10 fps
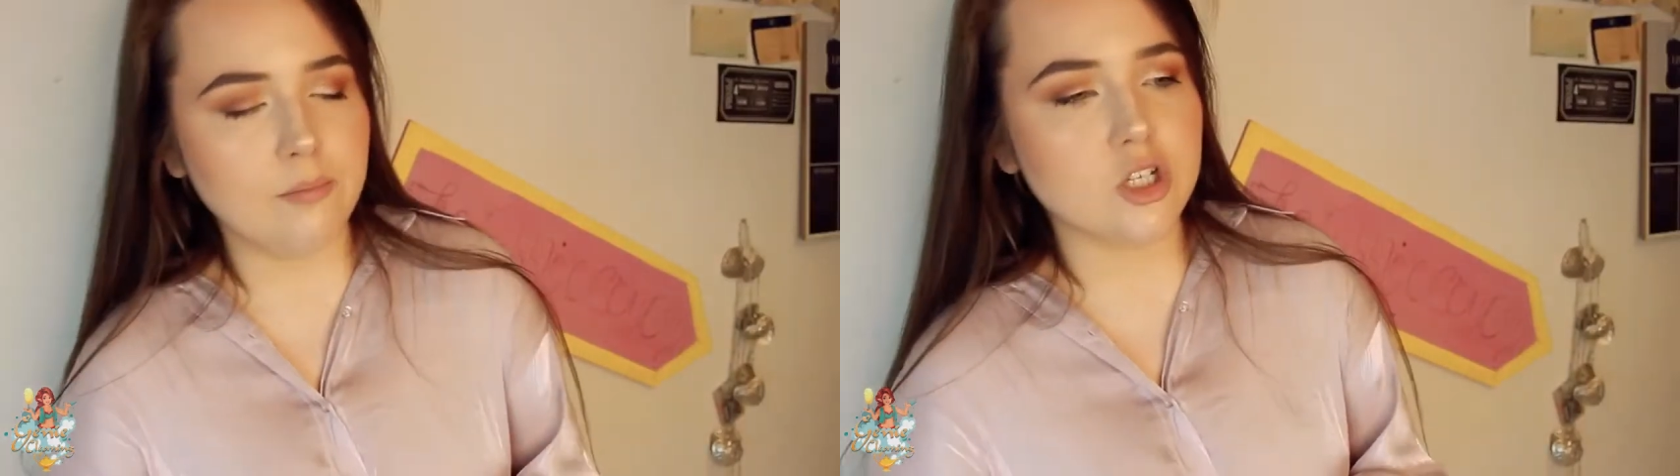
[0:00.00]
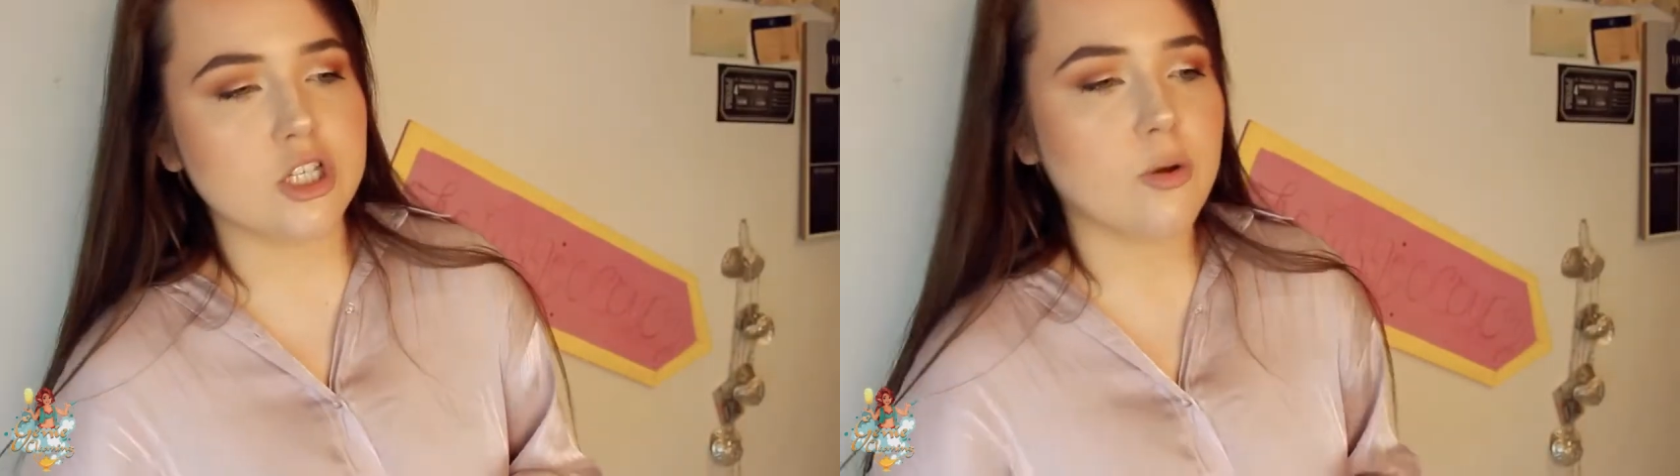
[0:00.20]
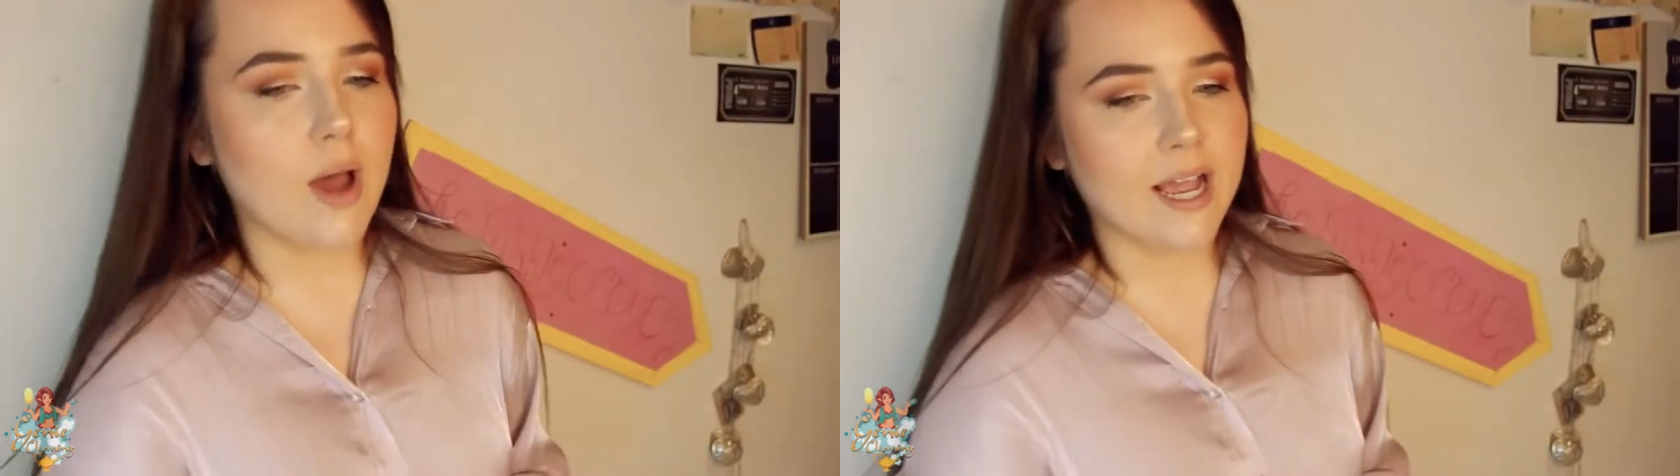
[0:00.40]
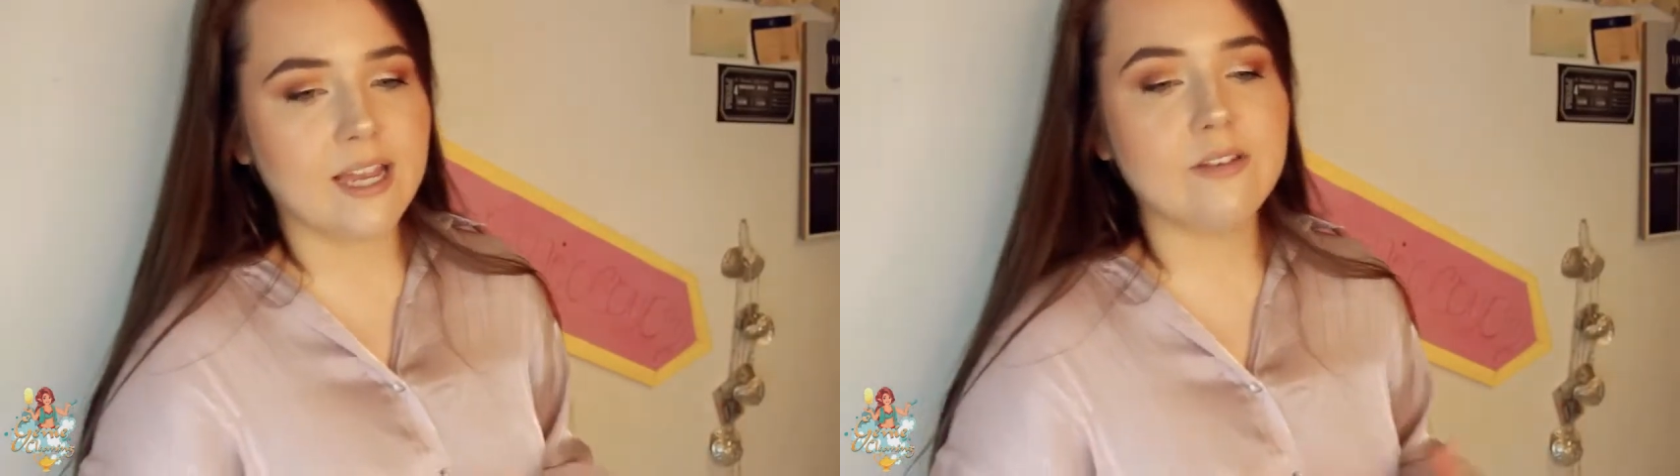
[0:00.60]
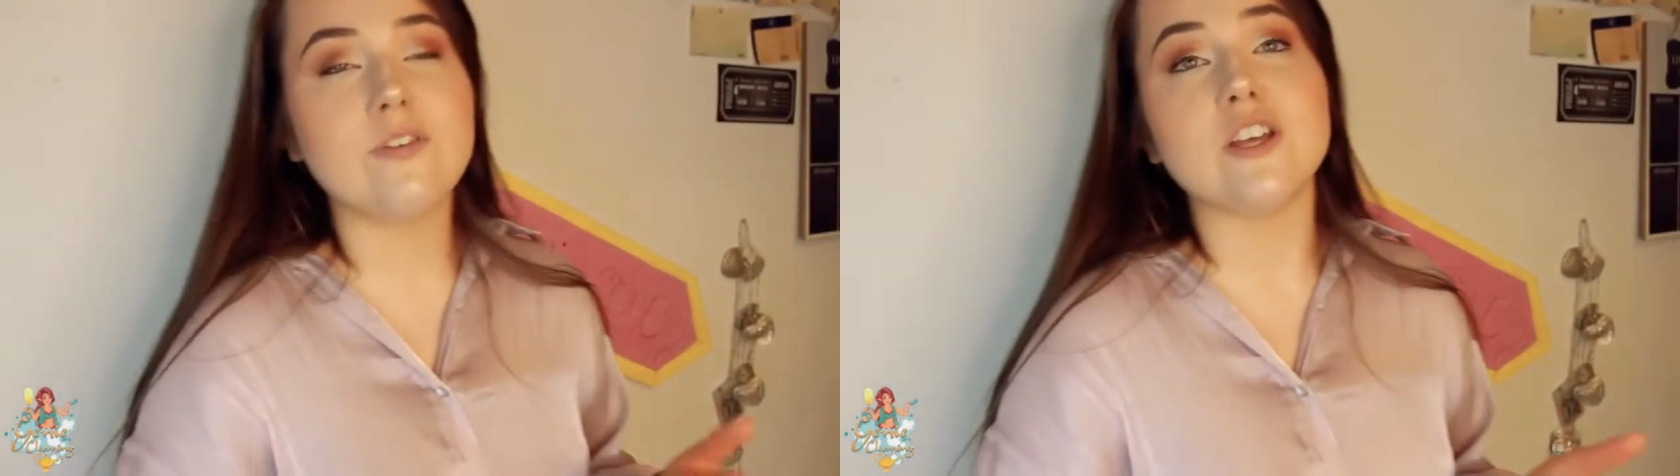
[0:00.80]
just so I
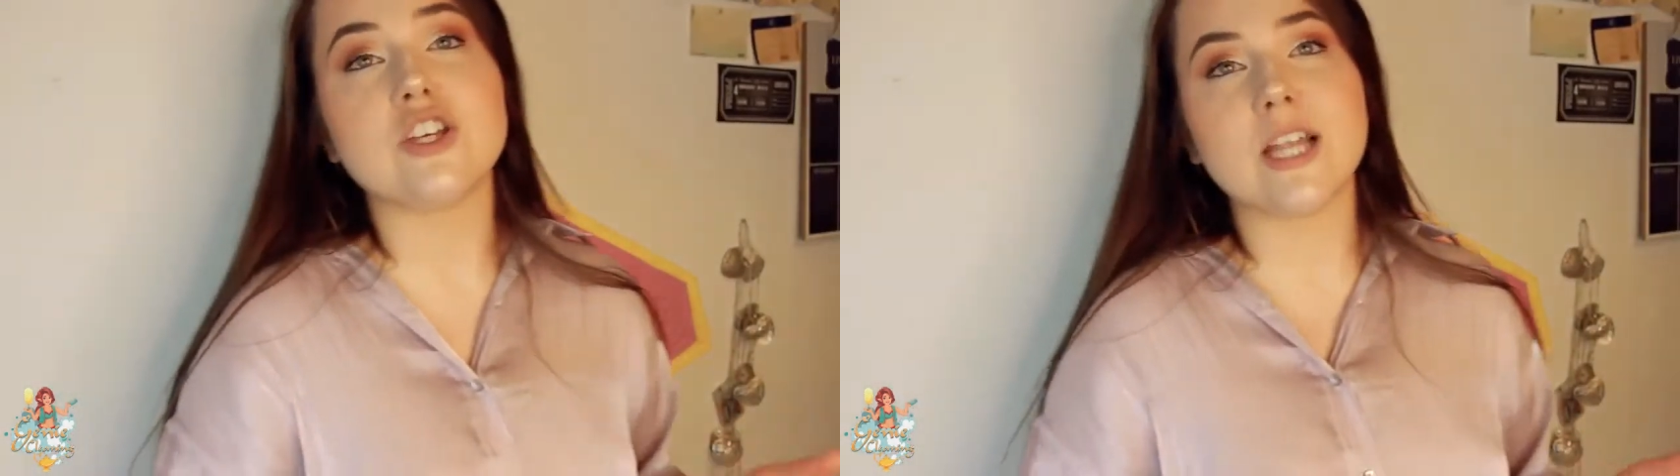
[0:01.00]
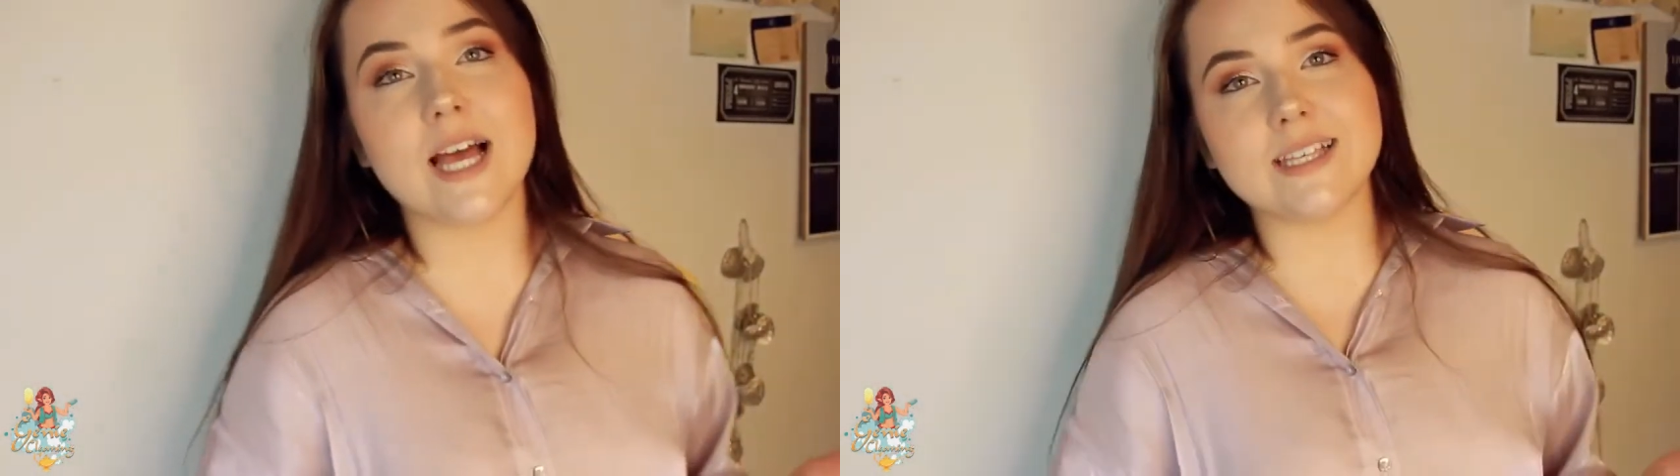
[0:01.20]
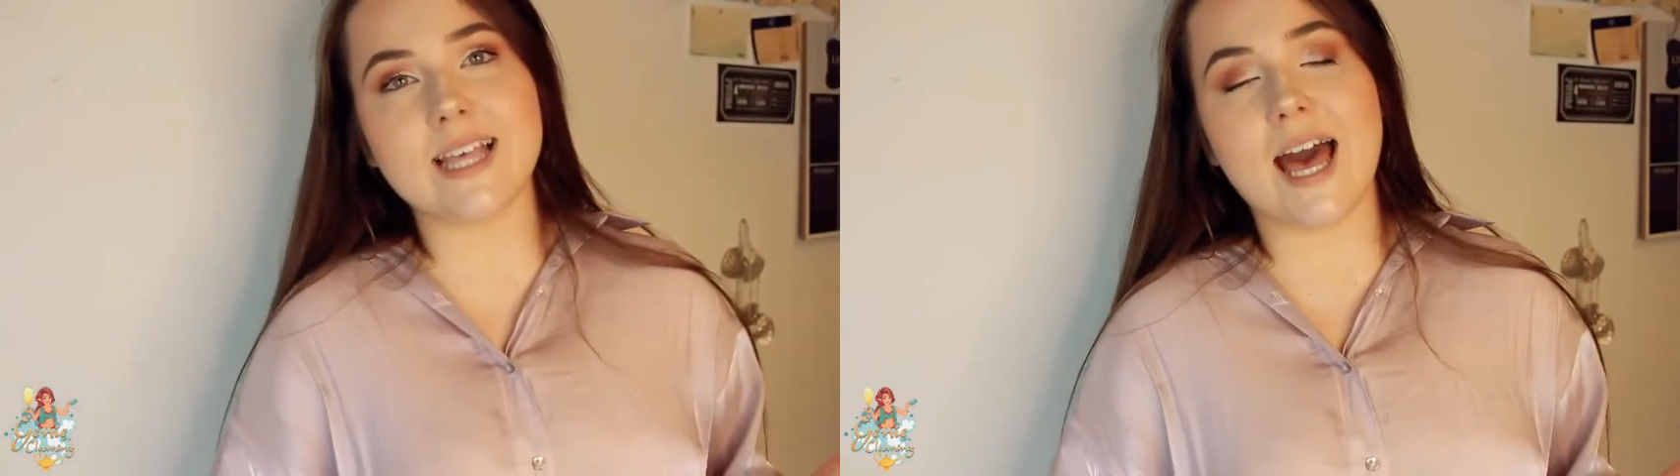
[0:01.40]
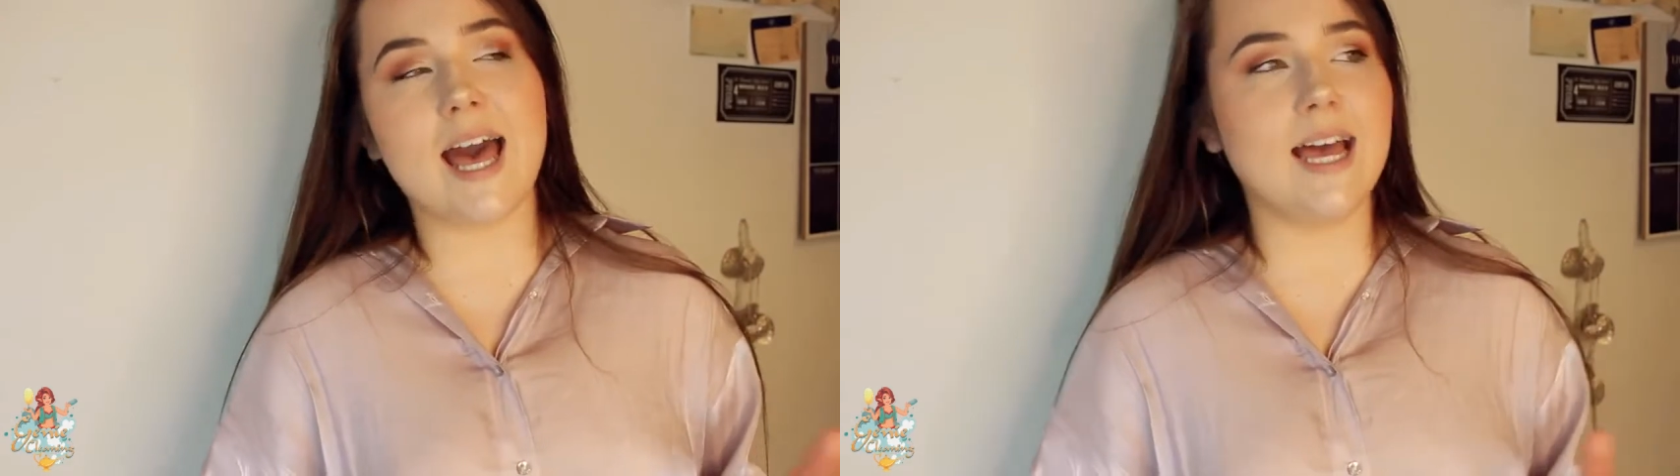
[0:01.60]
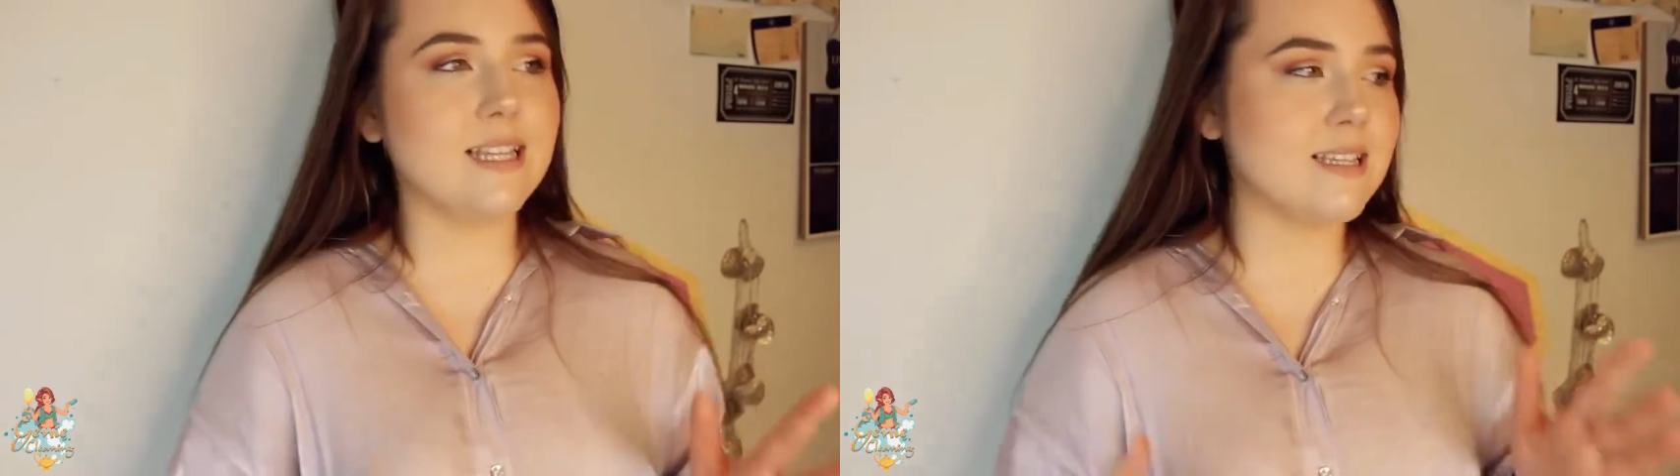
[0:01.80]
can visualize
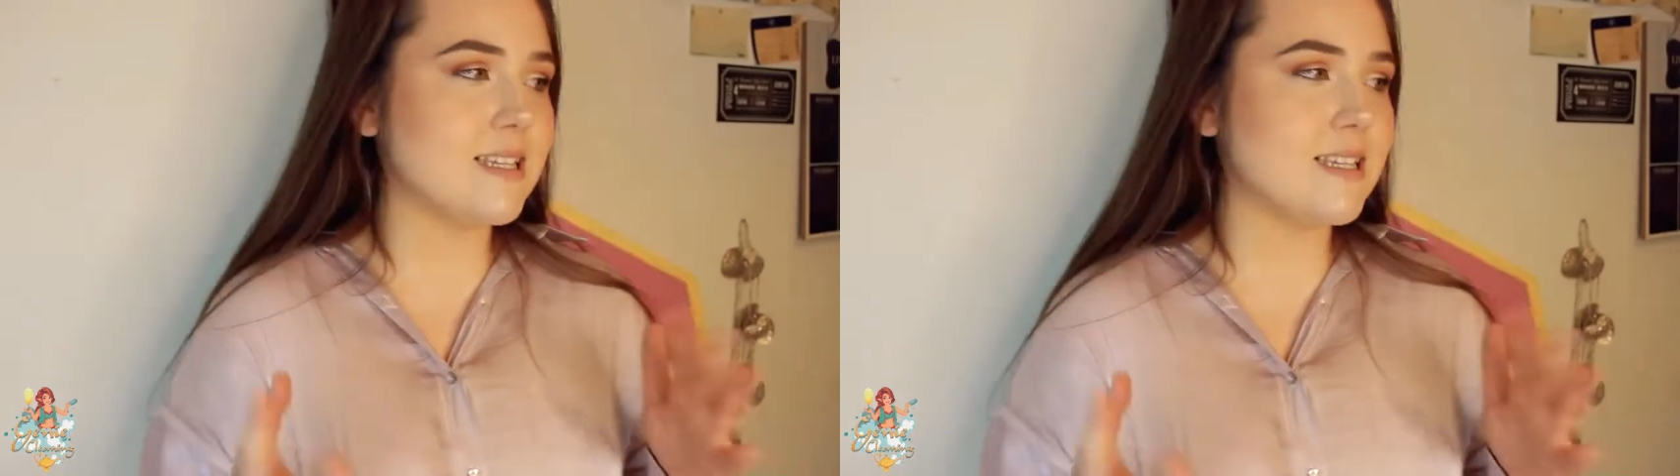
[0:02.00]
that and